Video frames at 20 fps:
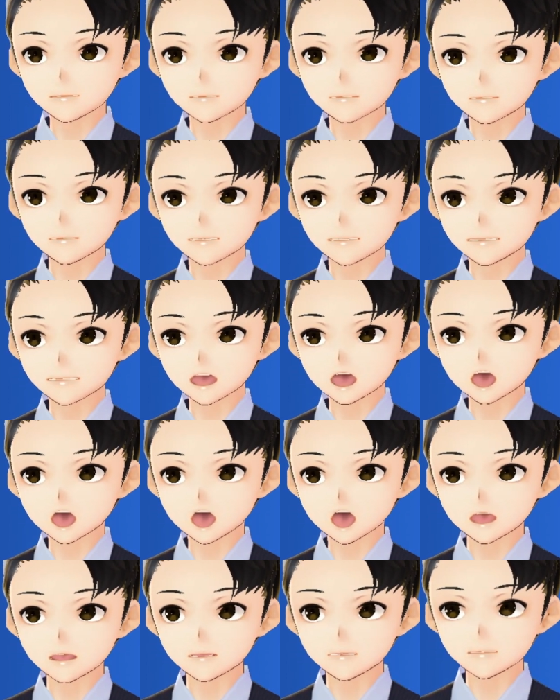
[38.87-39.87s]

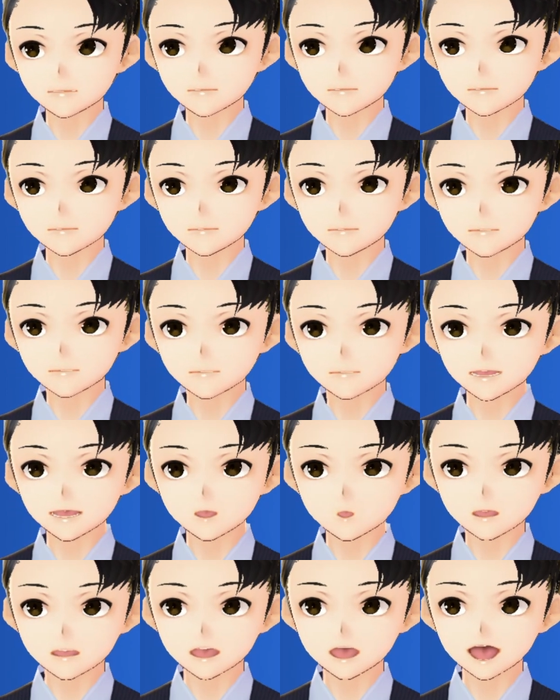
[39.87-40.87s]
So in
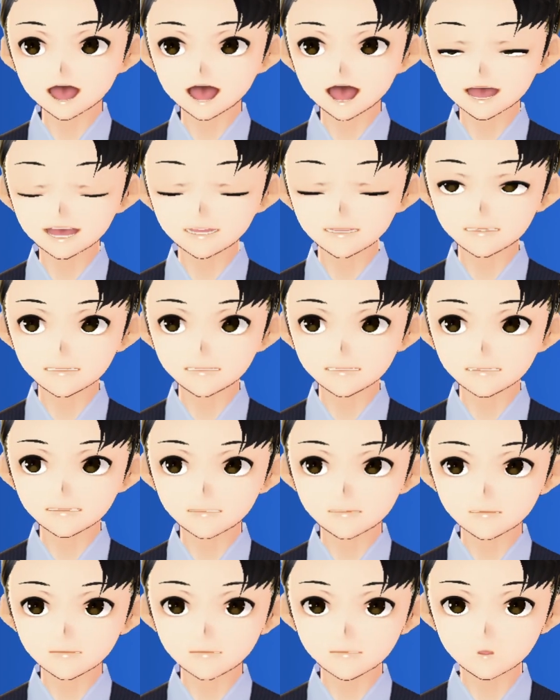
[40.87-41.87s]
robotics,
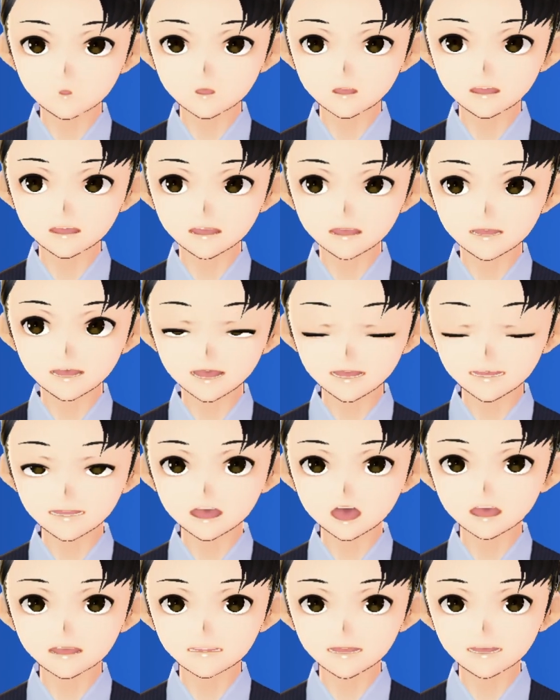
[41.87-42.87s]
or in
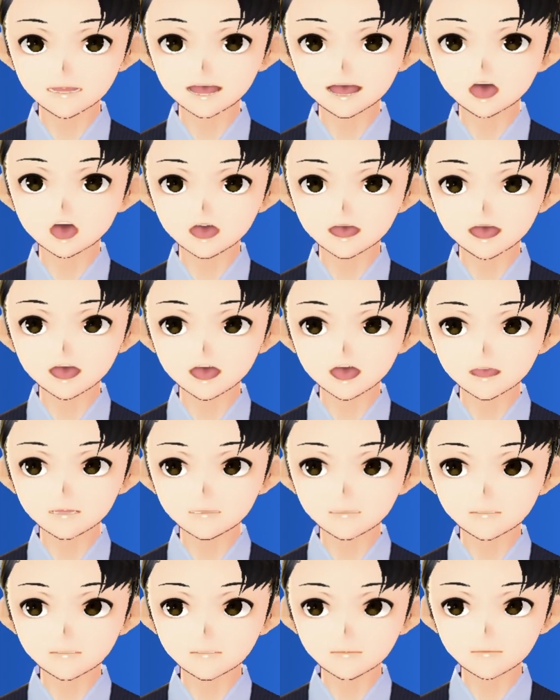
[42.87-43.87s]
most of coding,
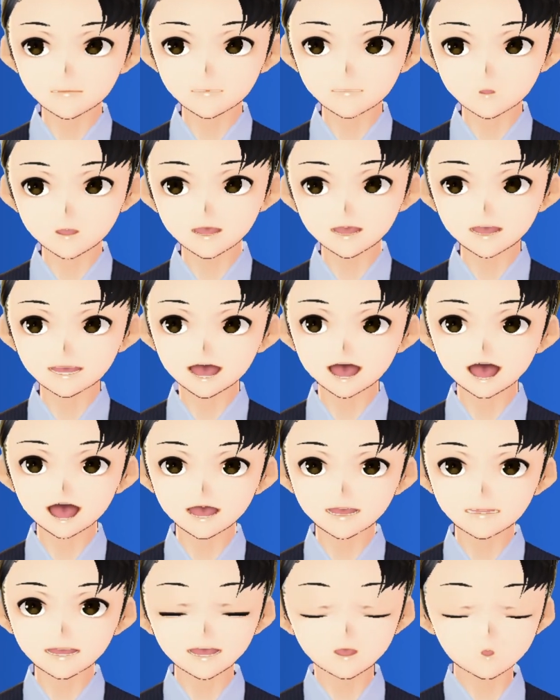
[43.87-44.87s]
we have a
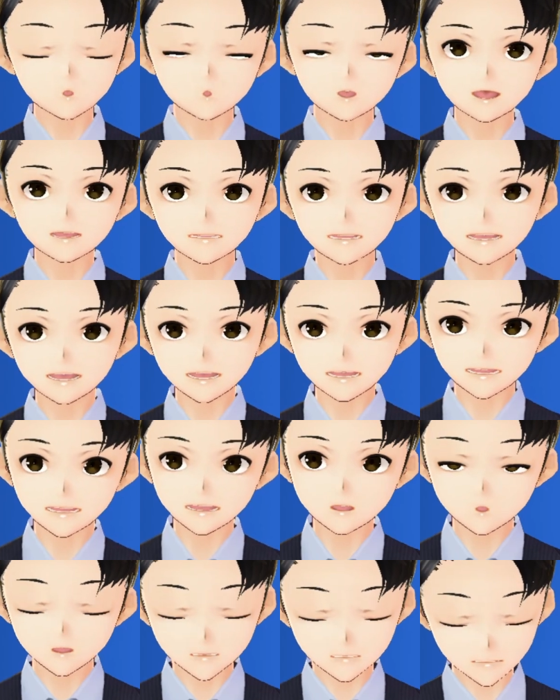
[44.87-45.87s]
few ways to
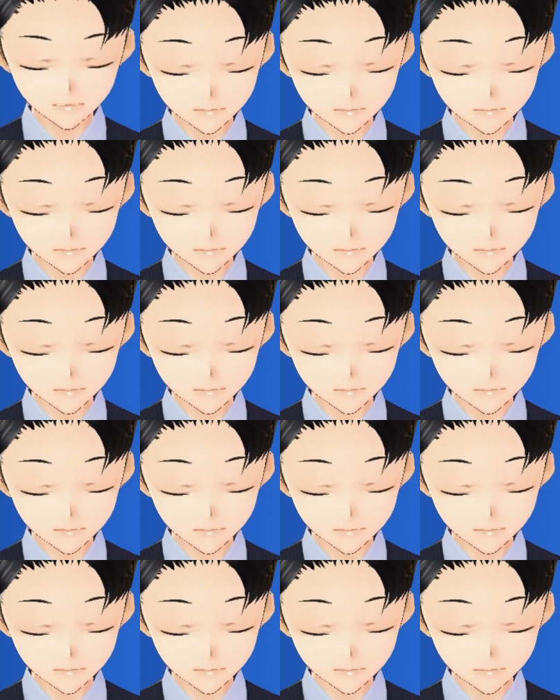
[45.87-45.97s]
move.